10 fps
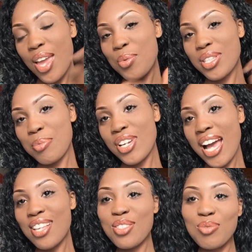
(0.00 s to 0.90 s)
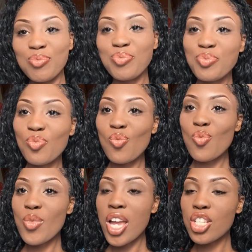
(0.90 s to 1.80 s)
Hey, what's up, you guys?
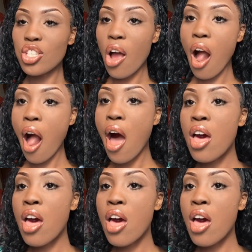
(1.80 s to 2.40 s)
So